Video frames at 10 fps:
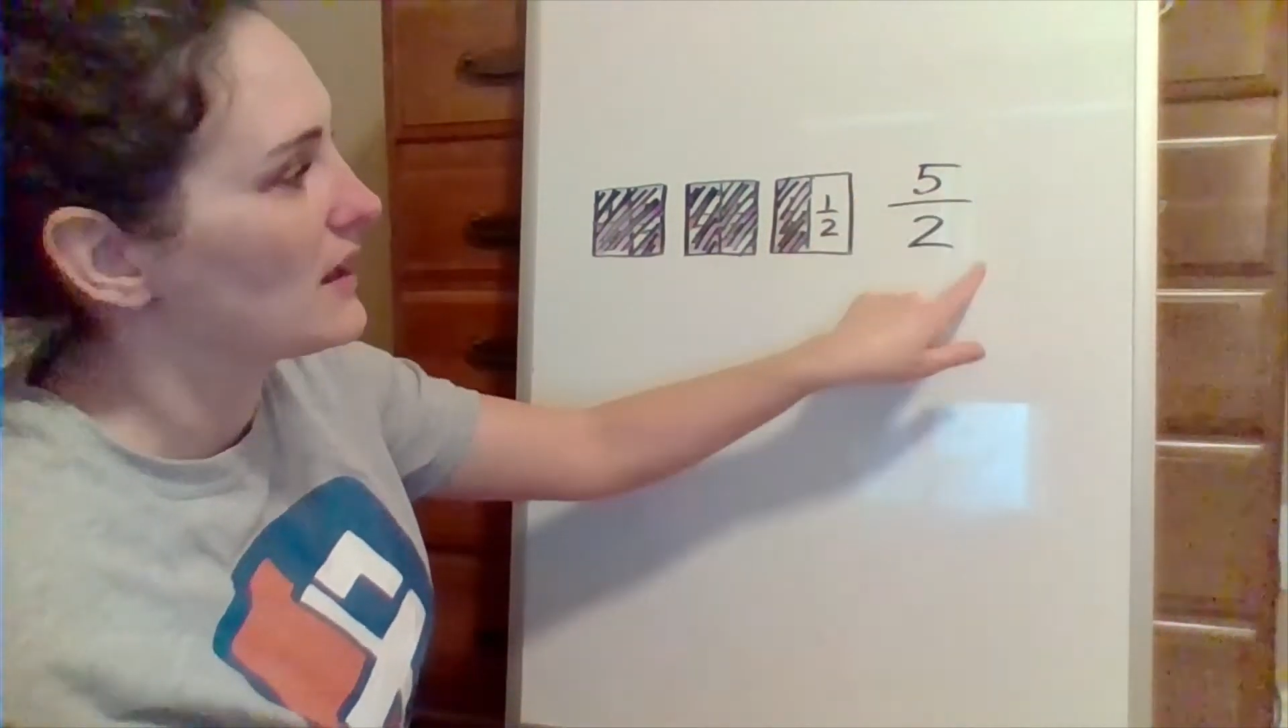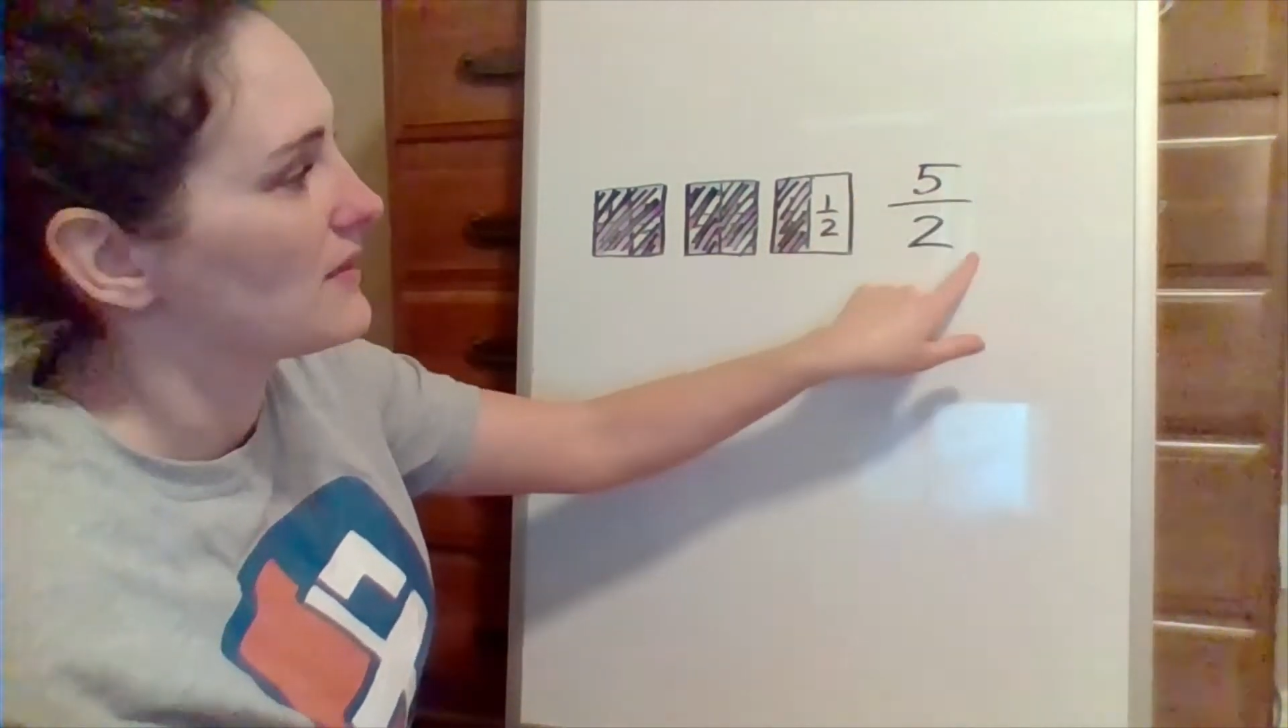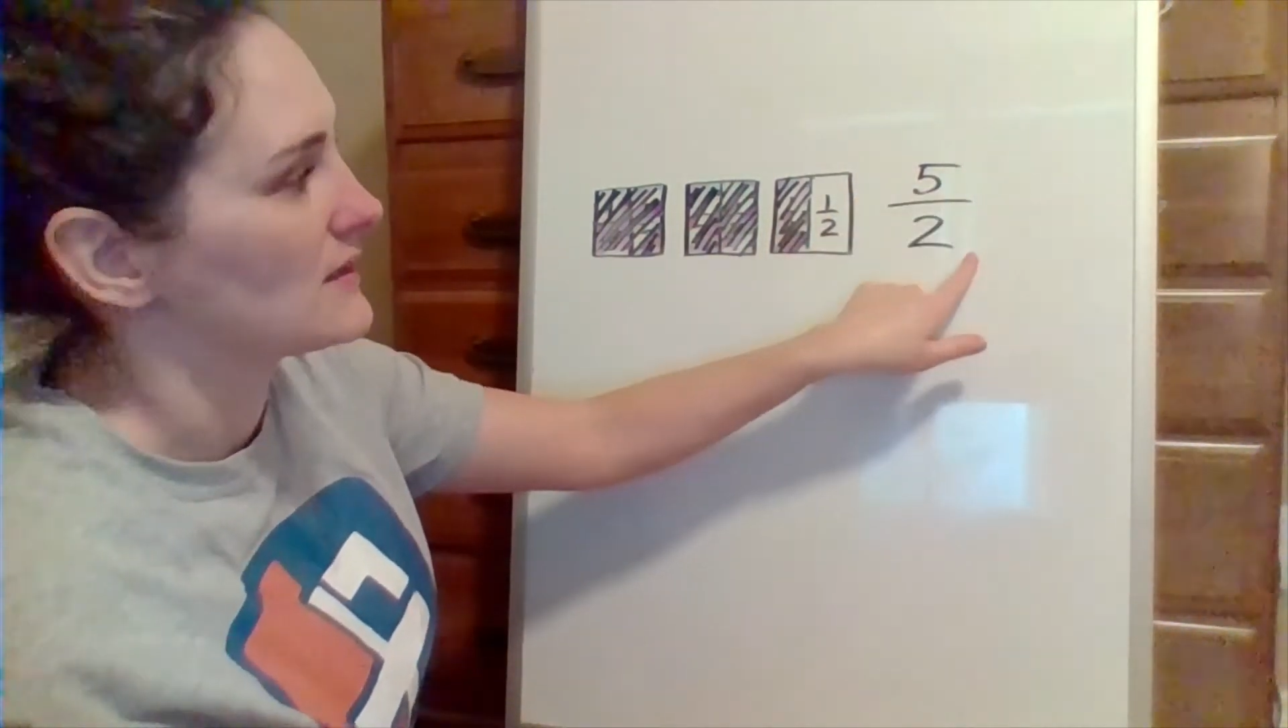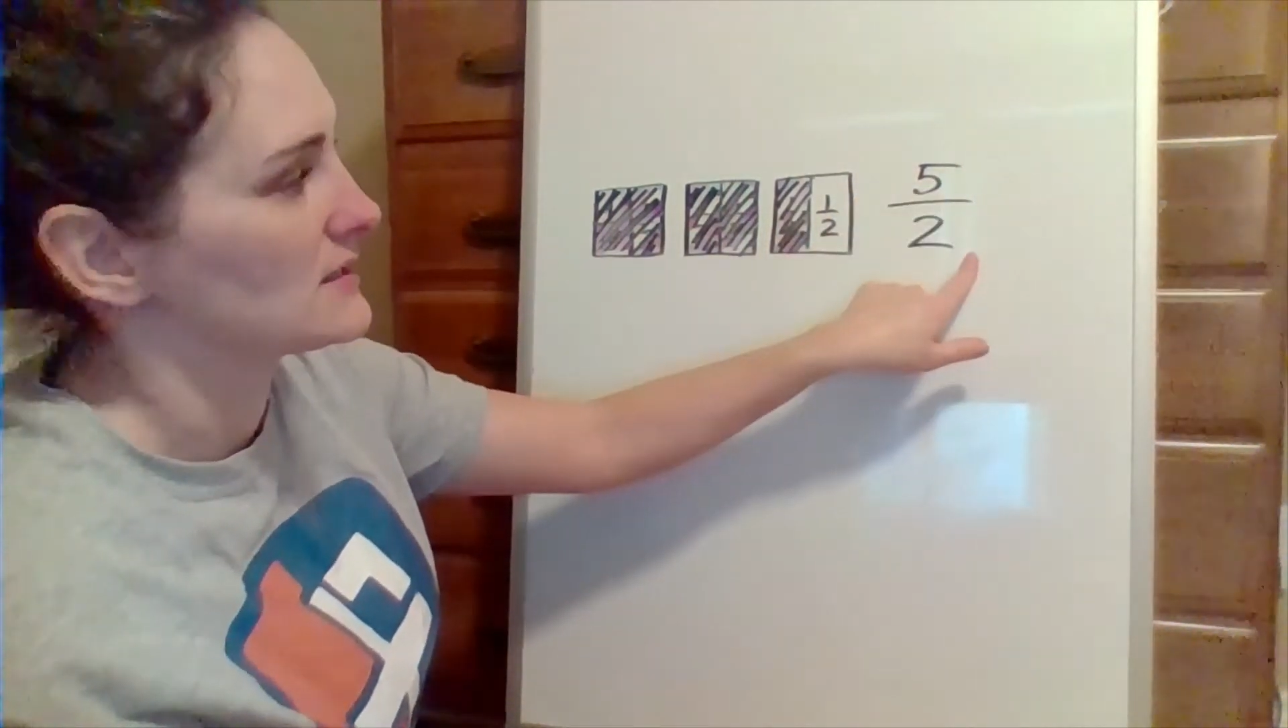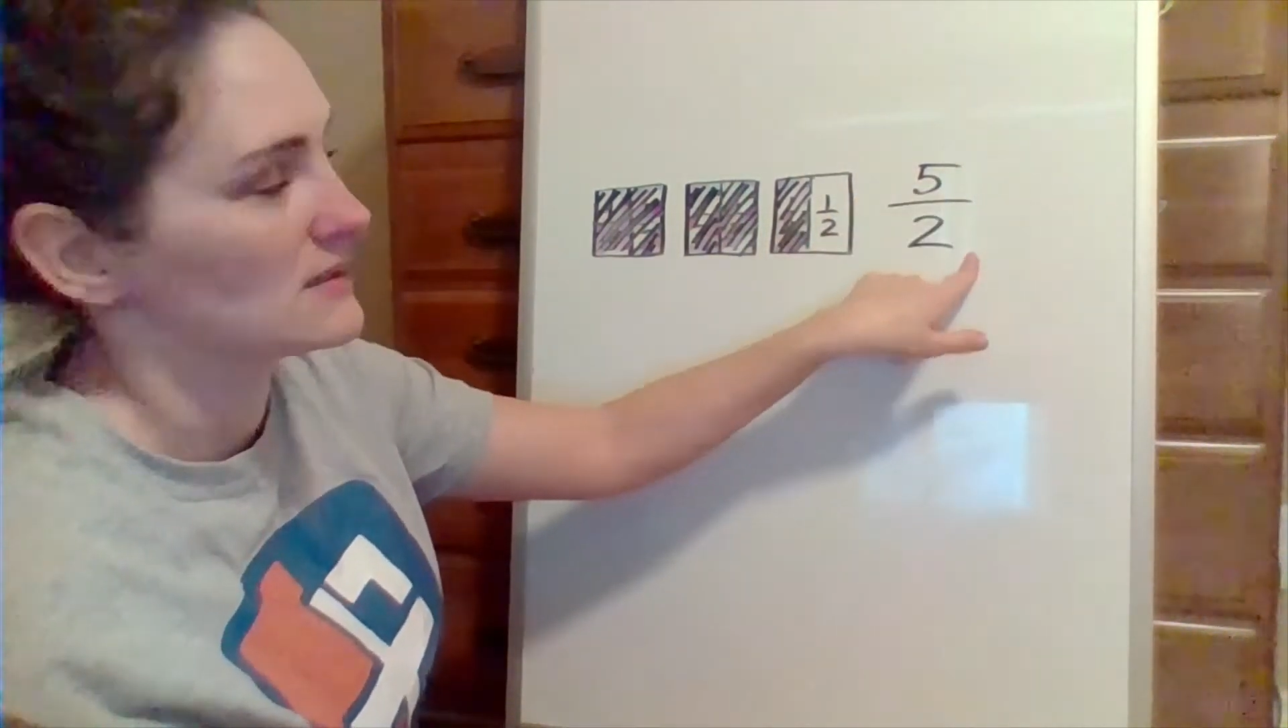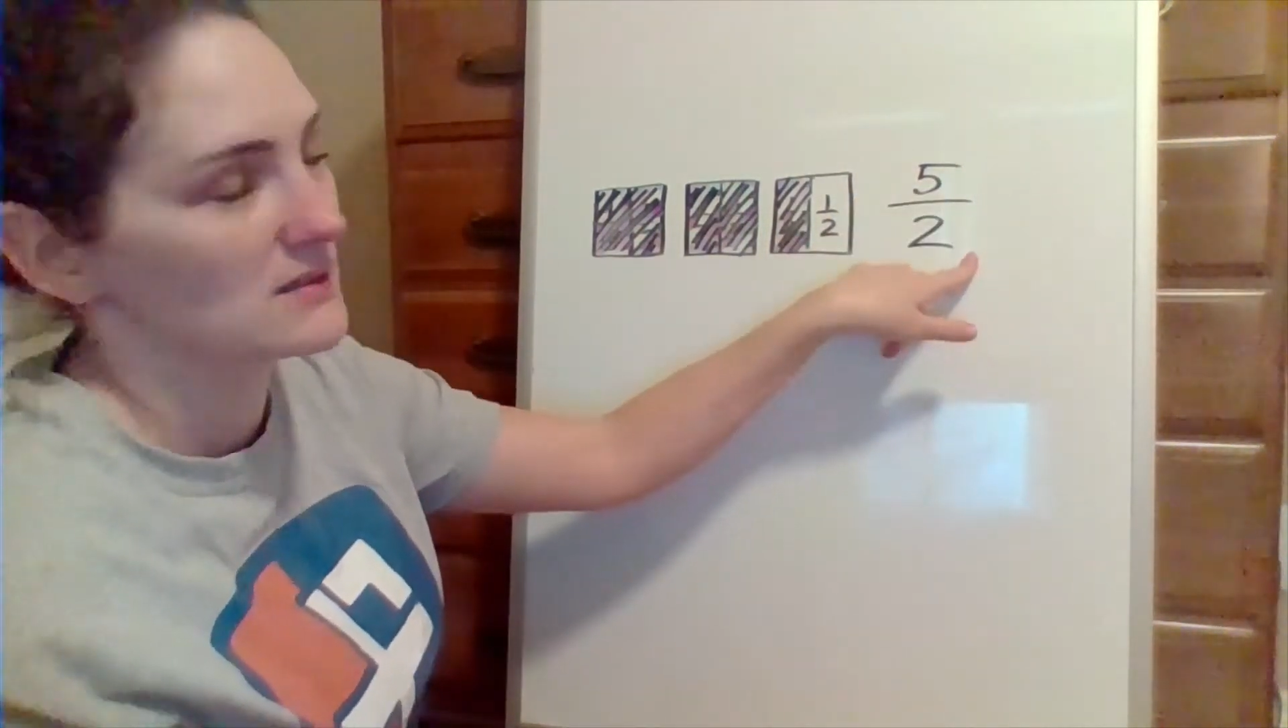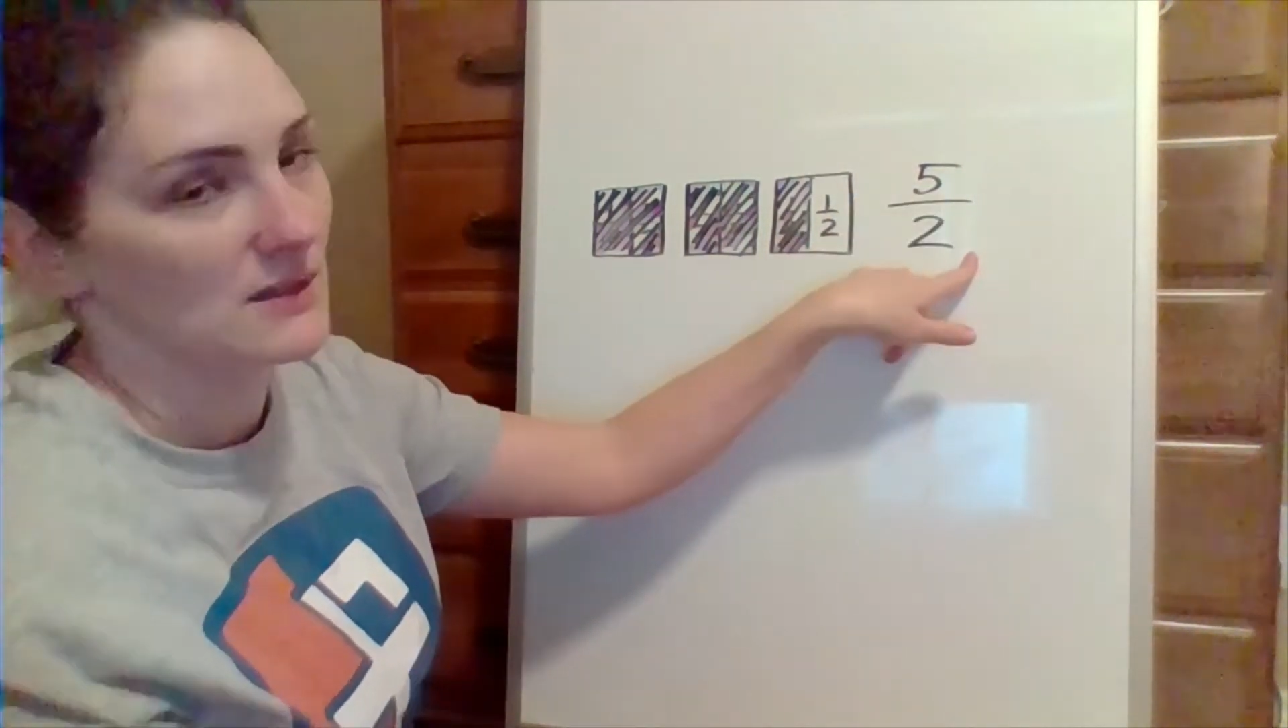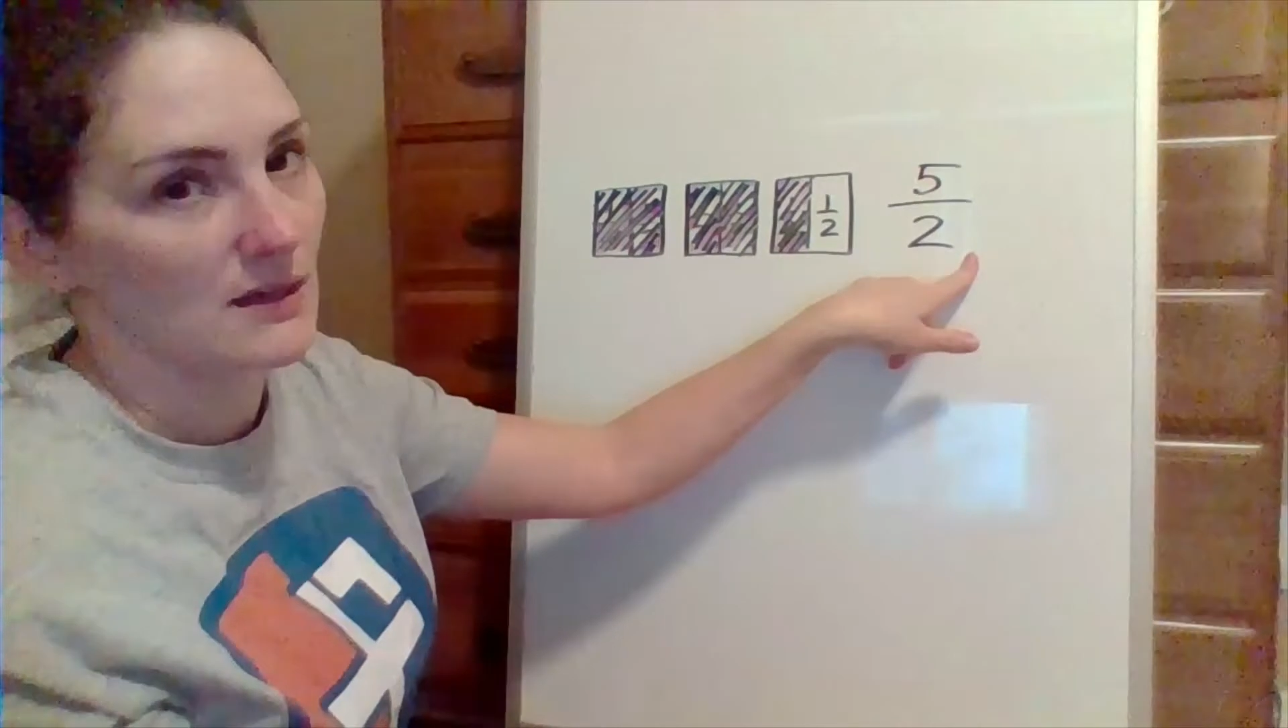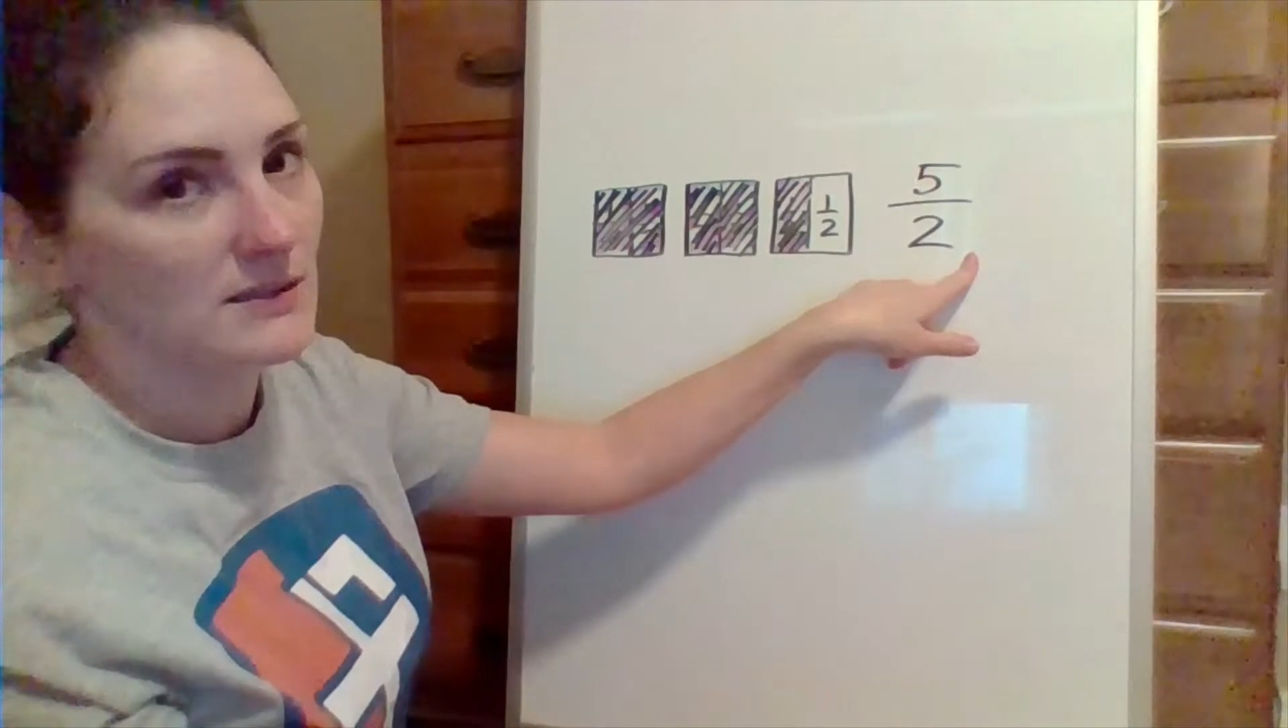and this is the